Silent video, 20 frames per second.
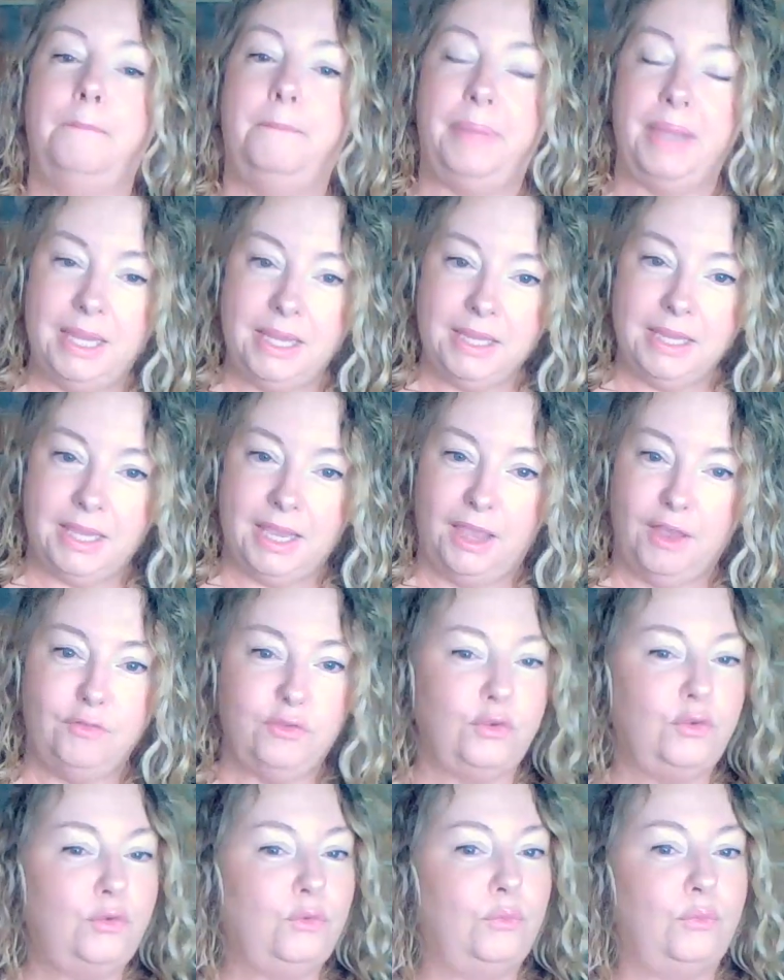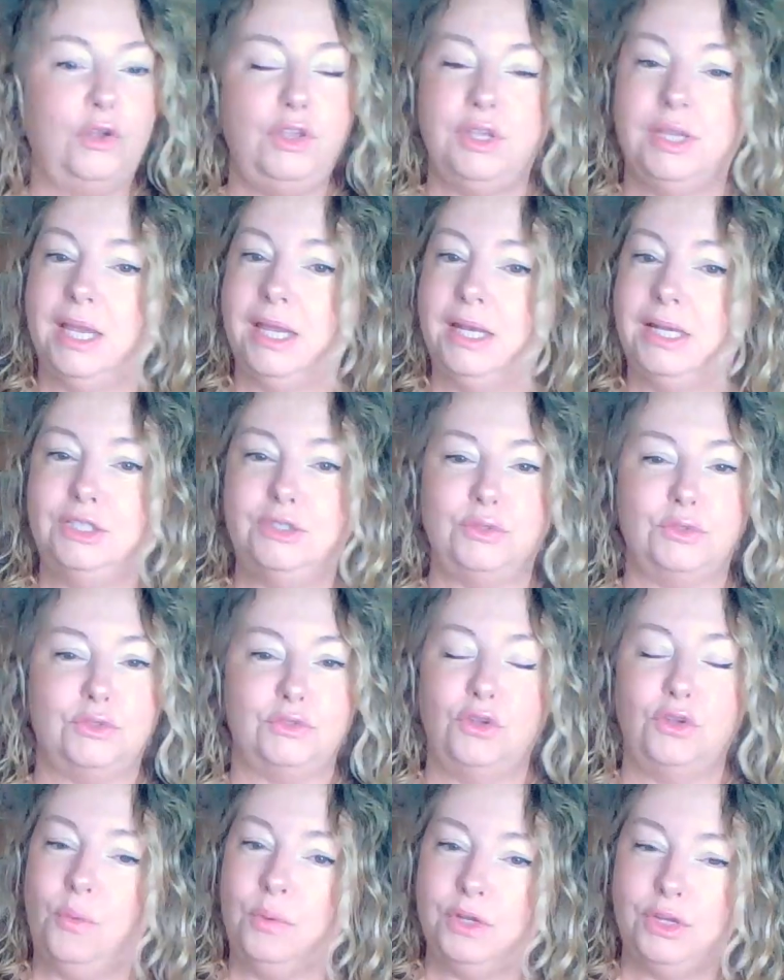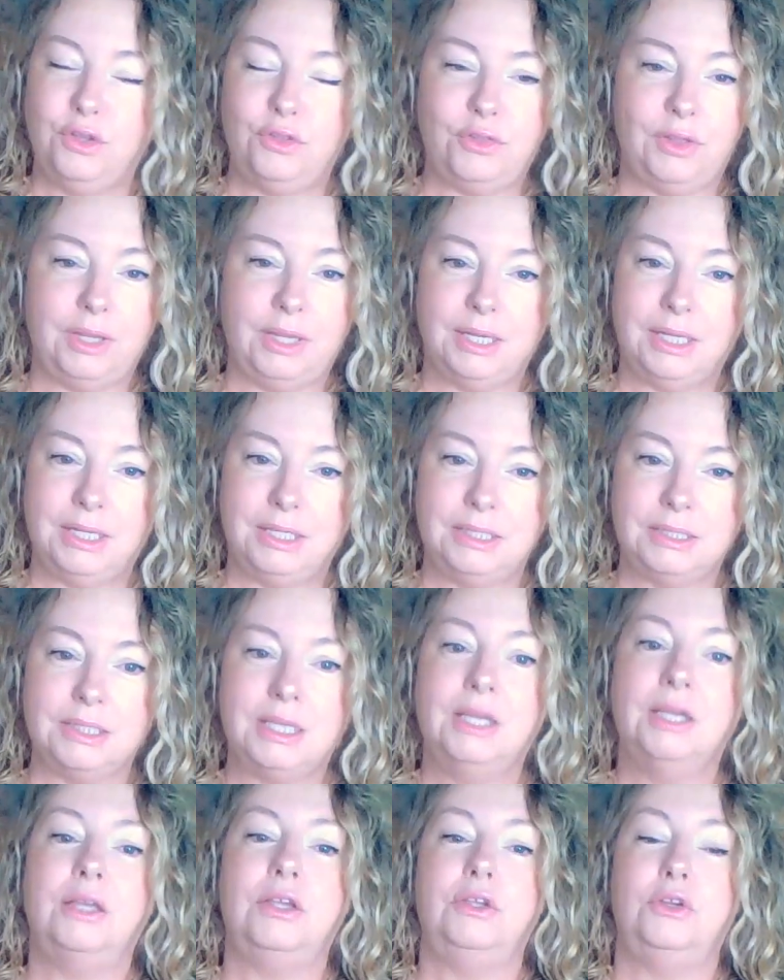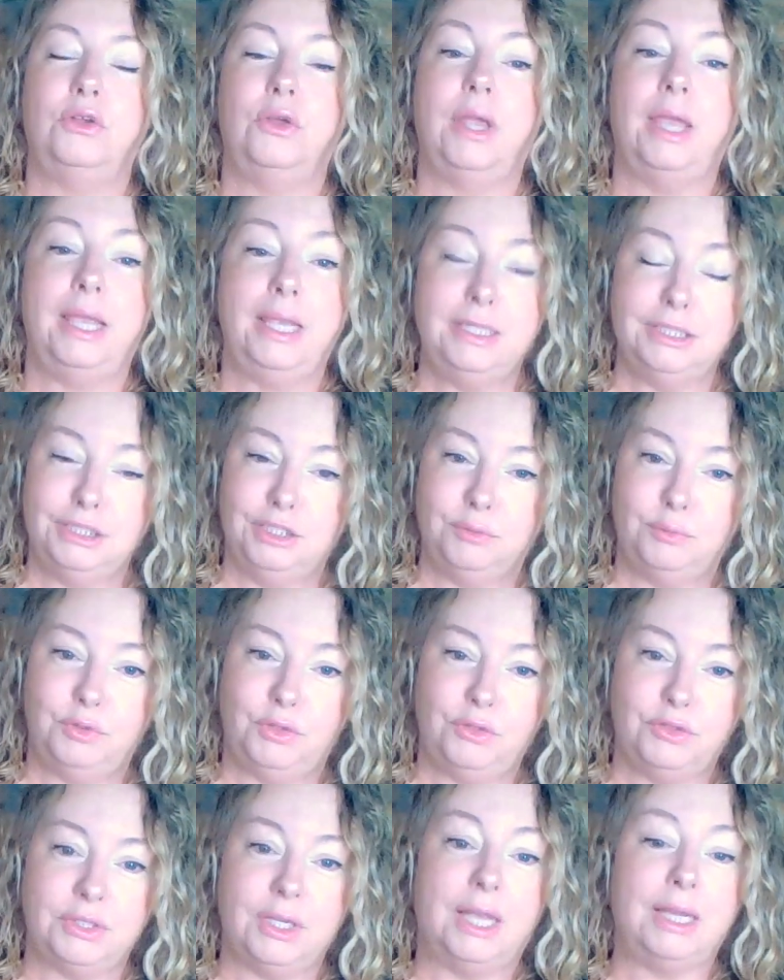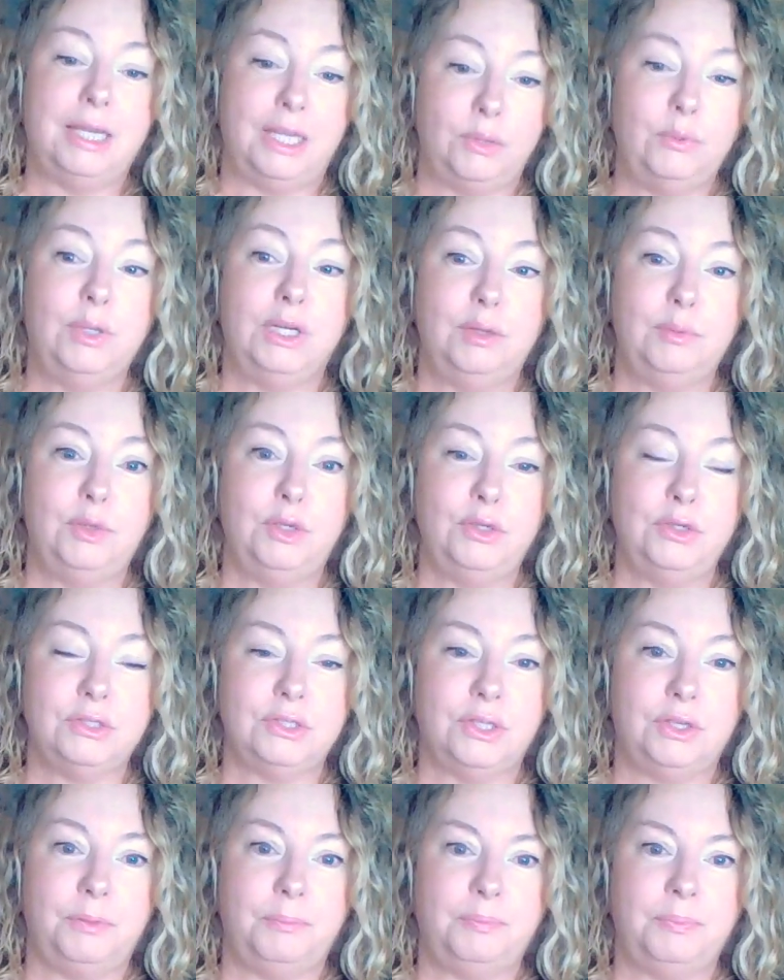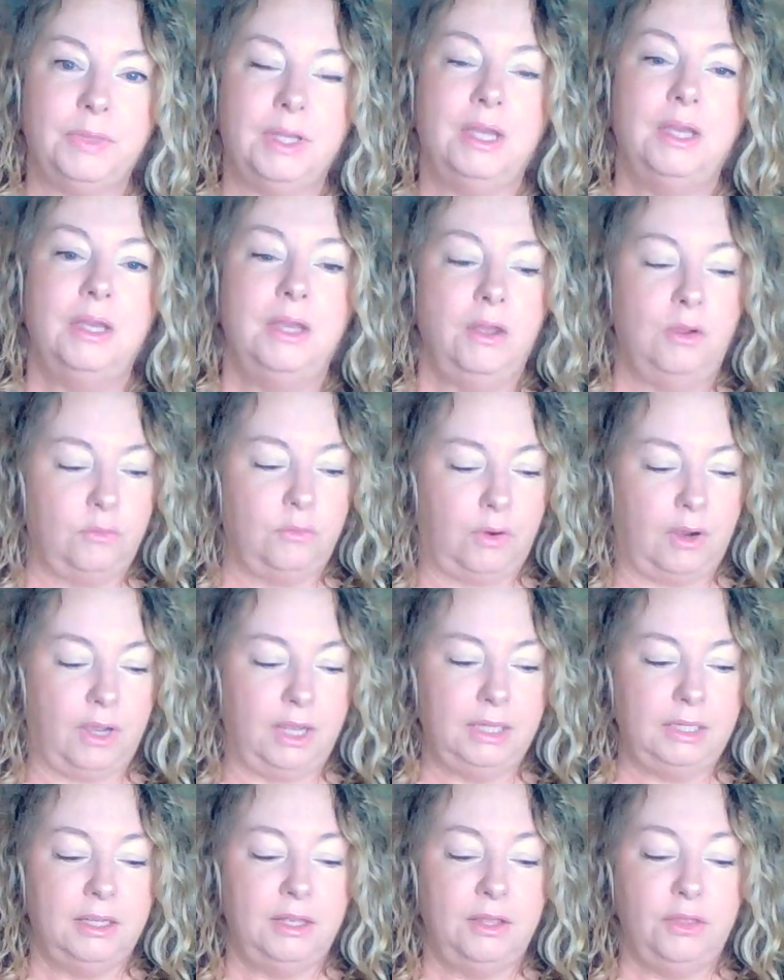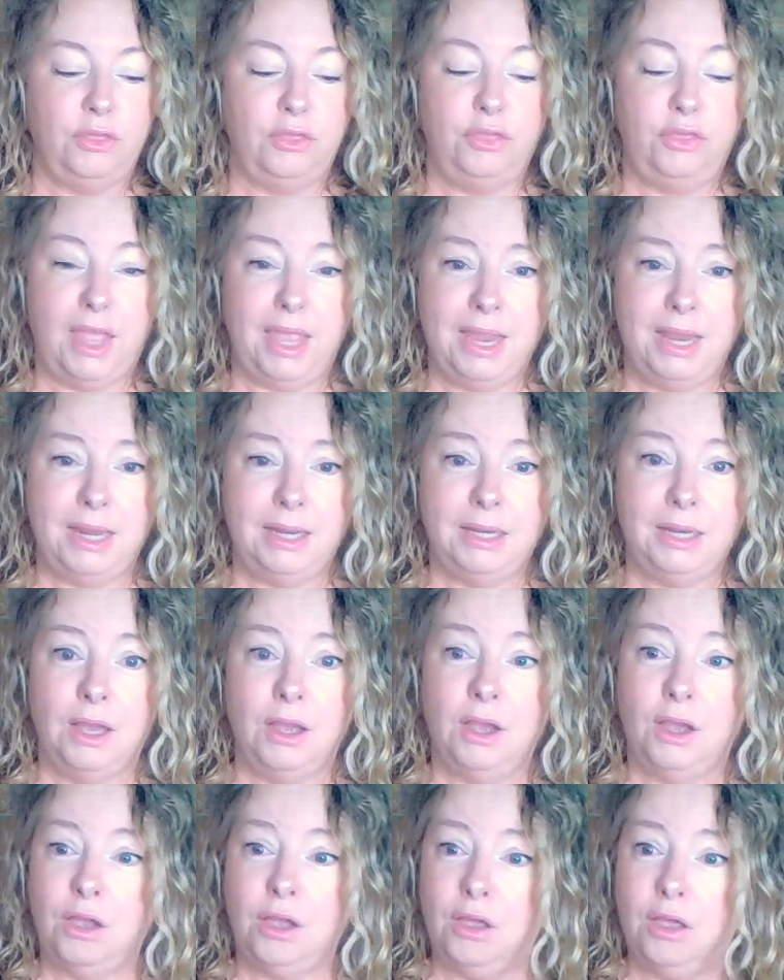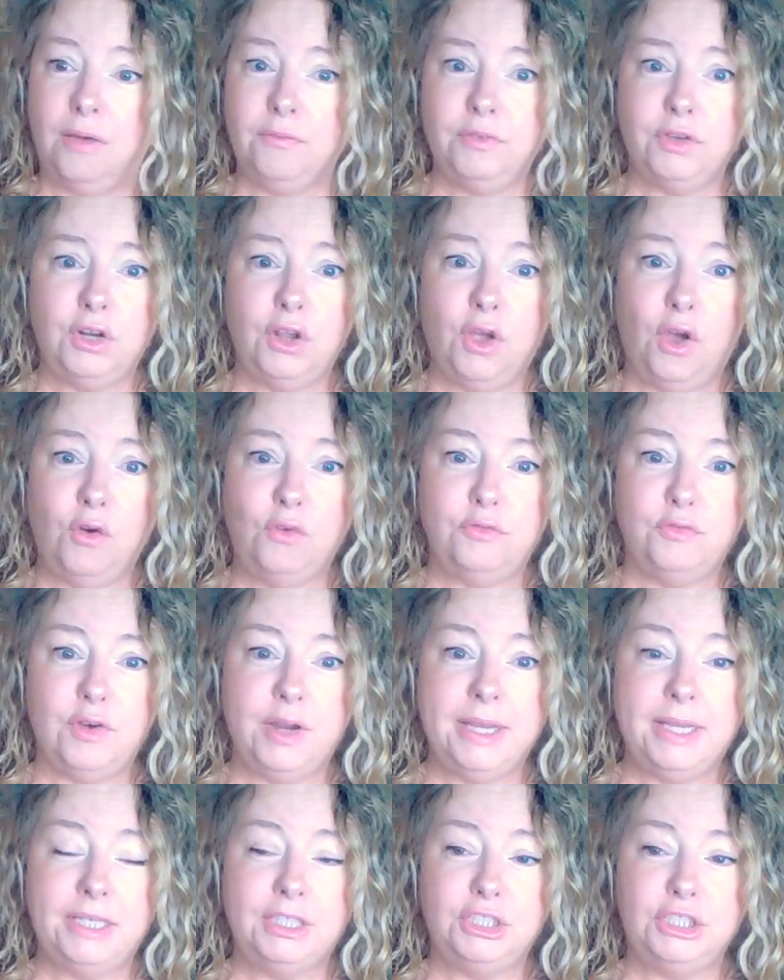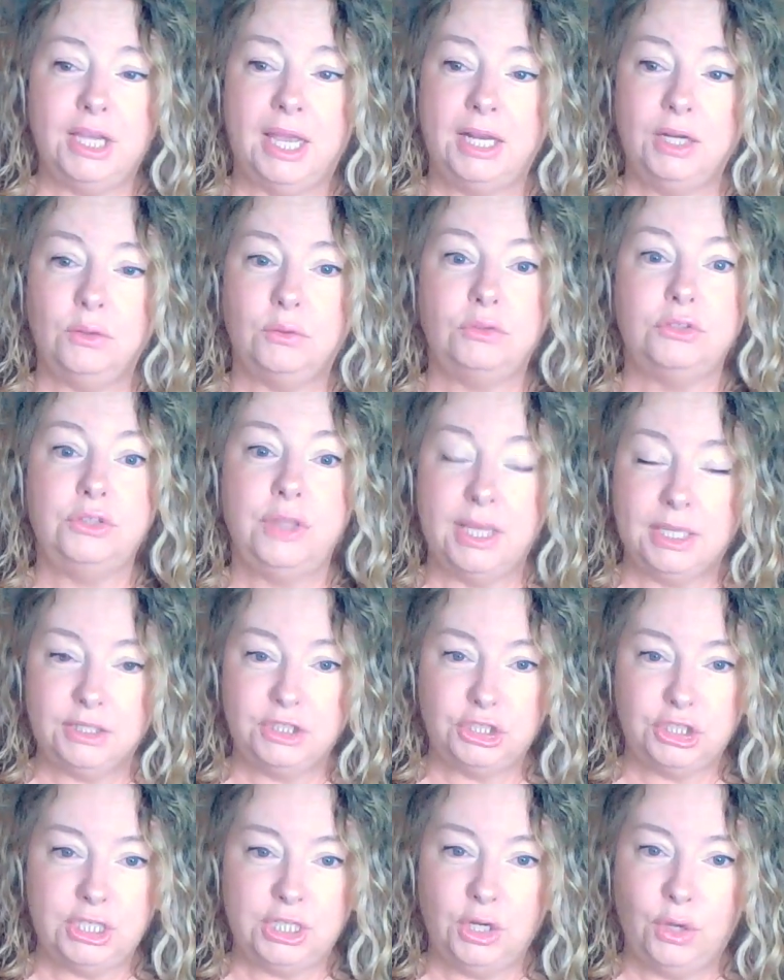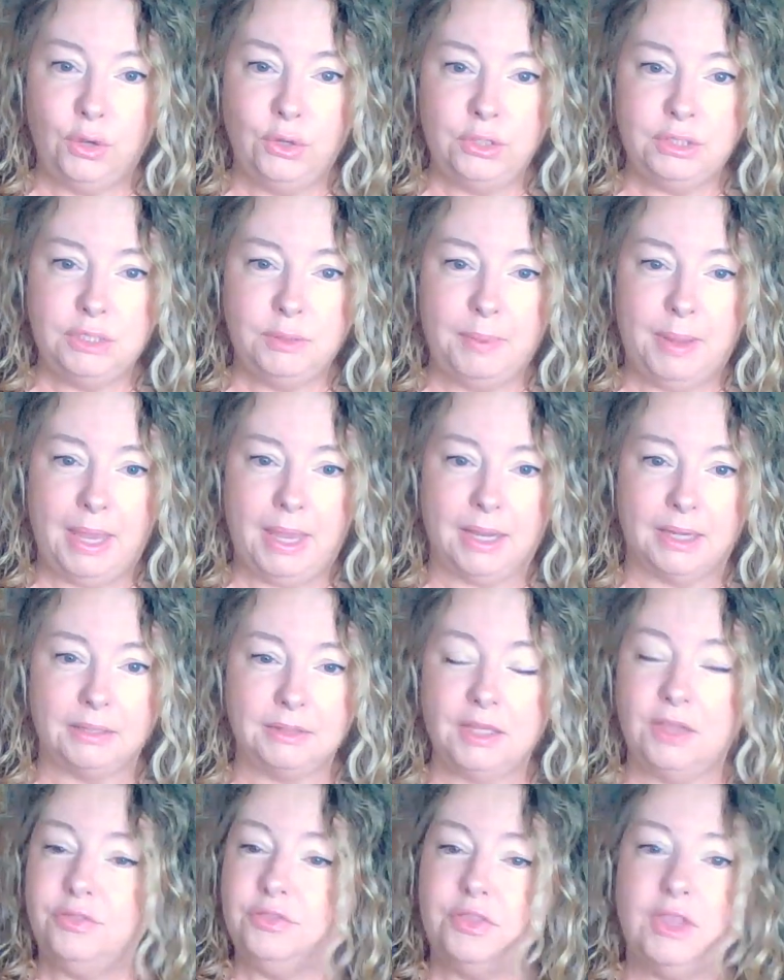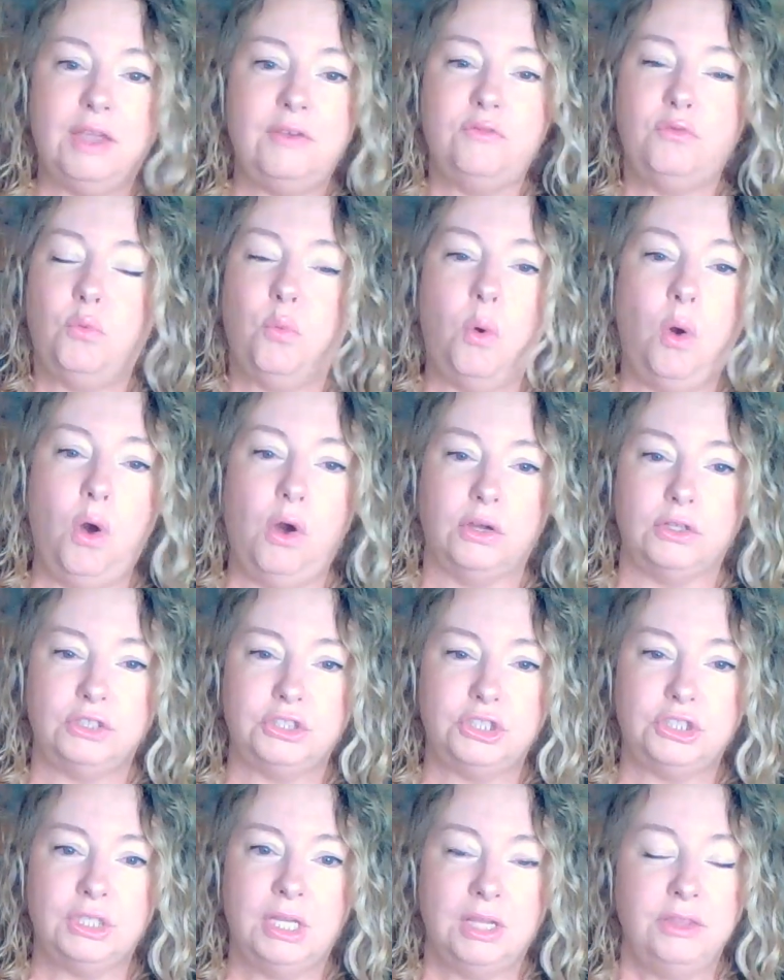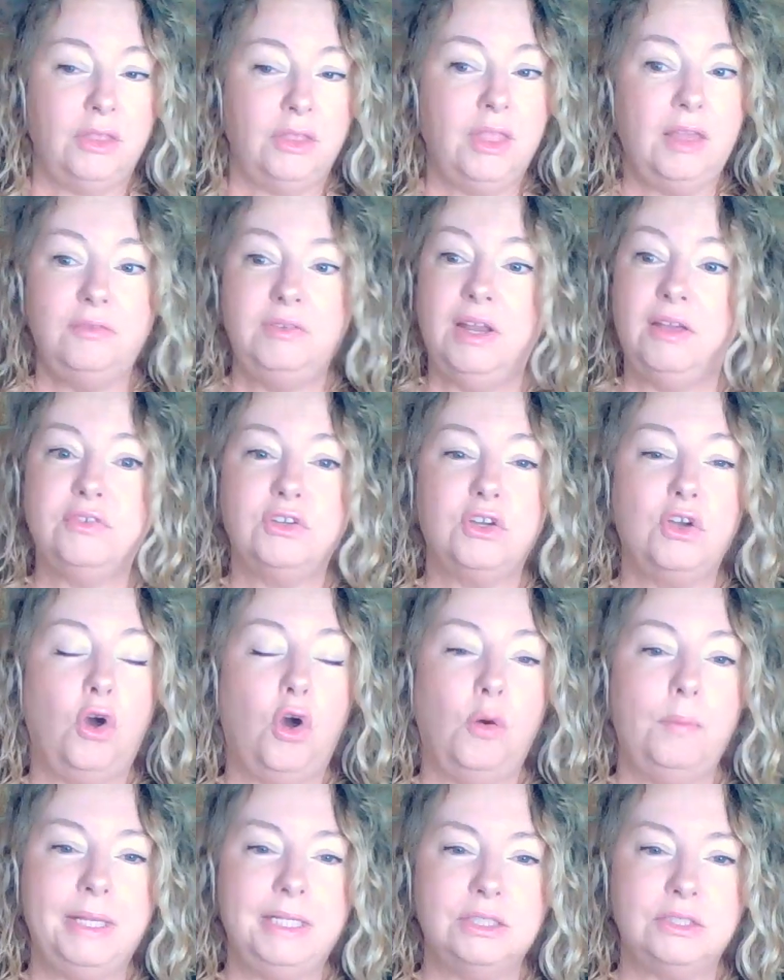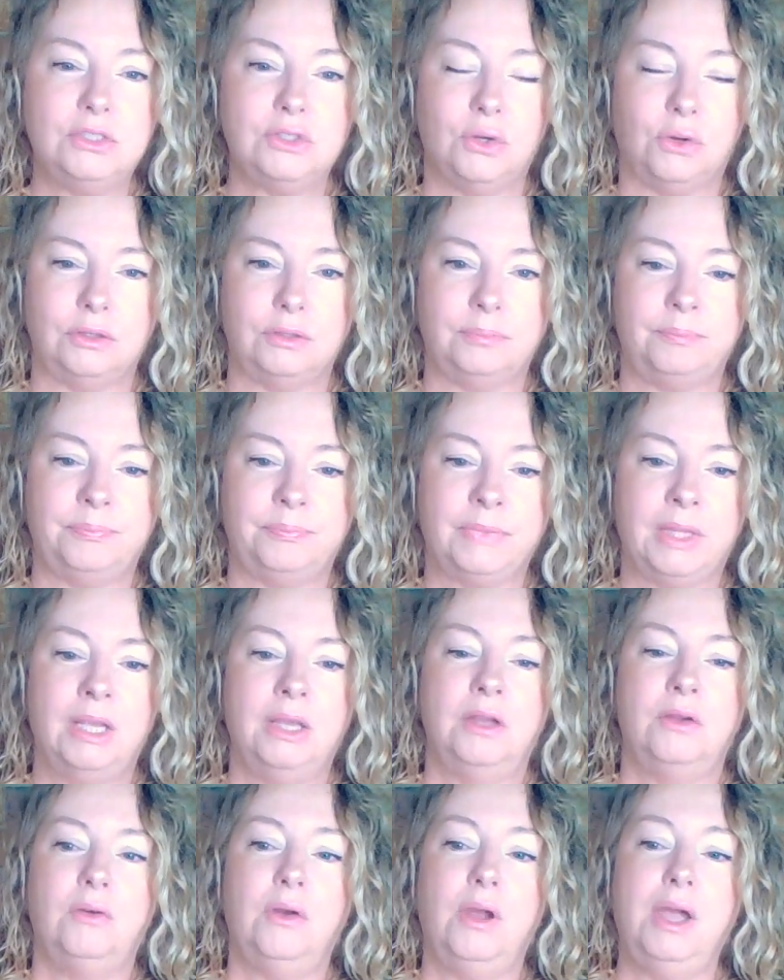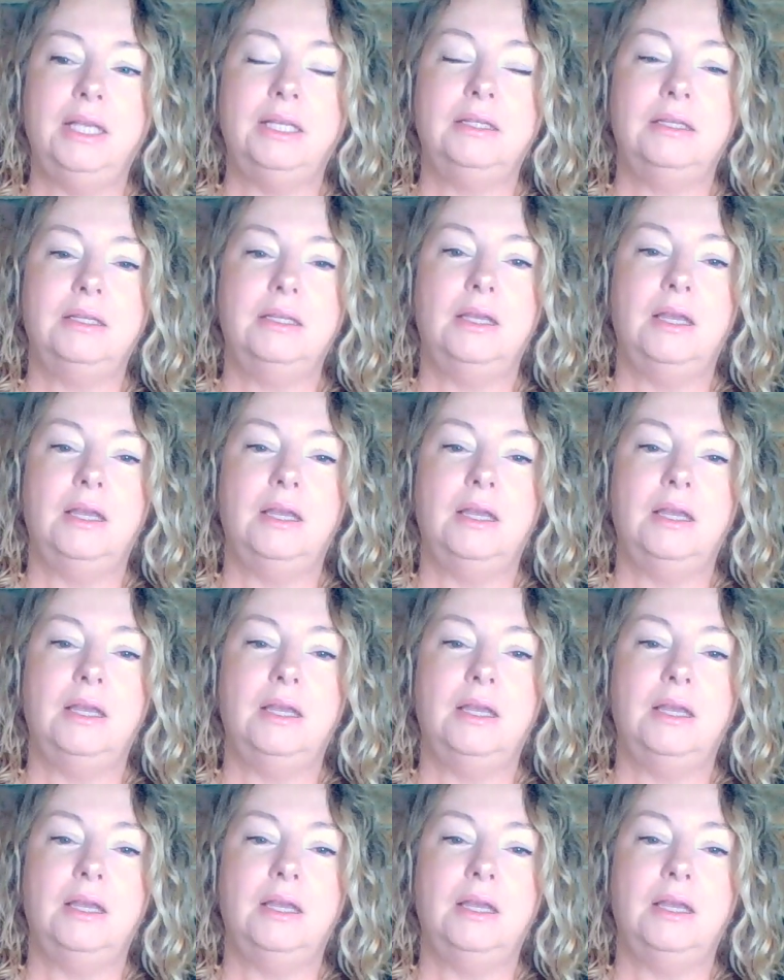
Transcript: be careful. What you're getting into is not what you think it is. You know, he's an abuser and he will abuse you, right? Then I've got a whole freaking channel that she knows about, that they've watched, that they've left comments on, right?